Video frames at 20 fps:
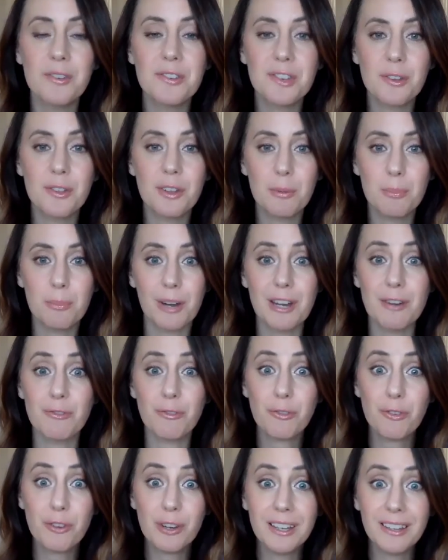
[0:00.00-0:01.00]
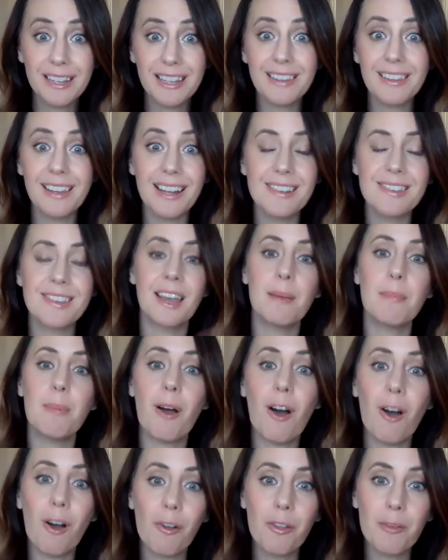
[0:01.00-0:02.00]
So their brain really lights up
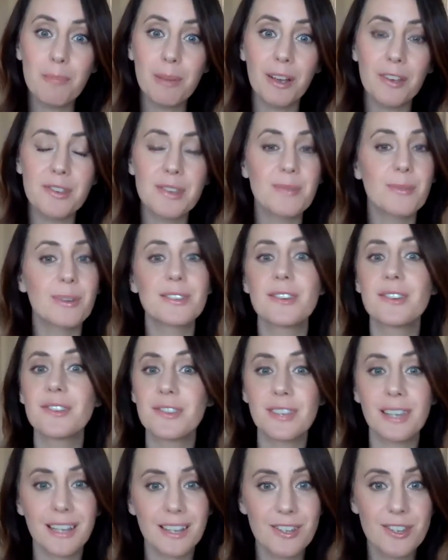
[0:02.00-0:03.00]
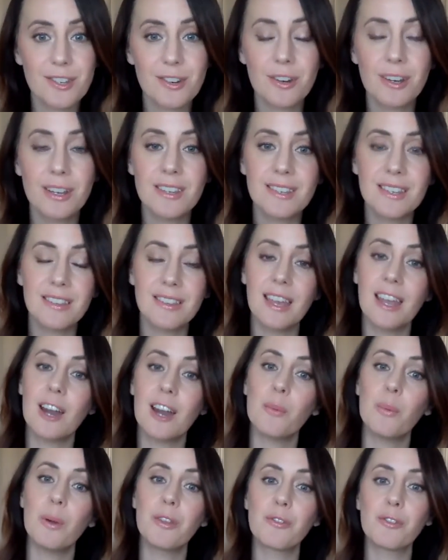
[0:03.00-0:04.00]
all the bells and whistles. It's like a circus in
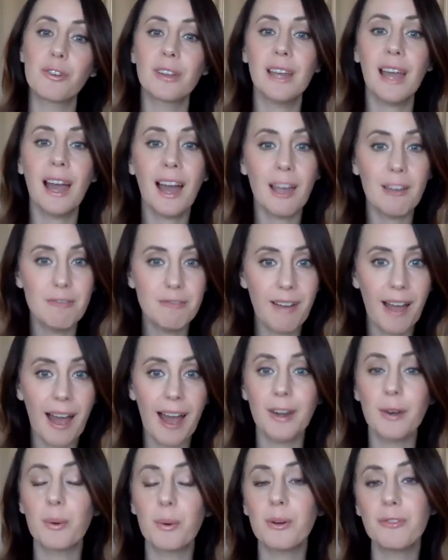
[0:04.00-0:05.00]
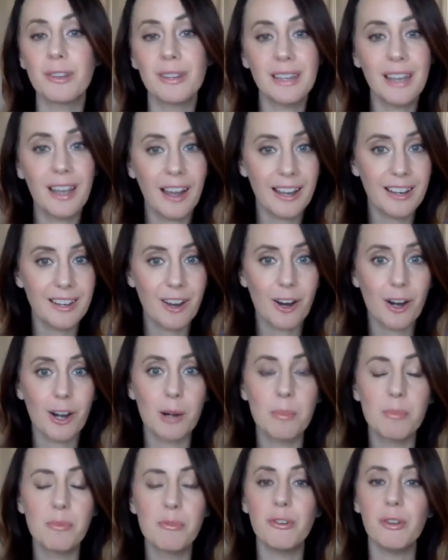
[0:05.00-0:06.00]
there with really high fat or really high
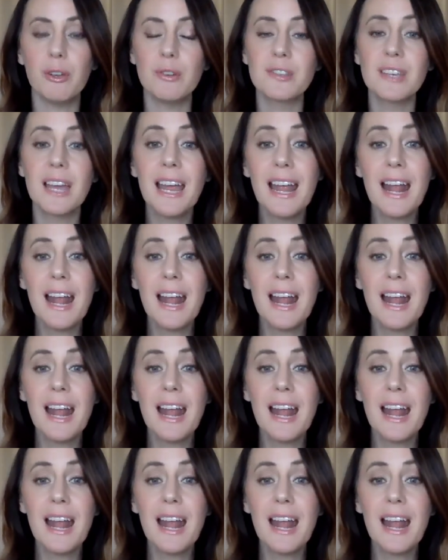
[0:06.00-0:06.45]
carb foods.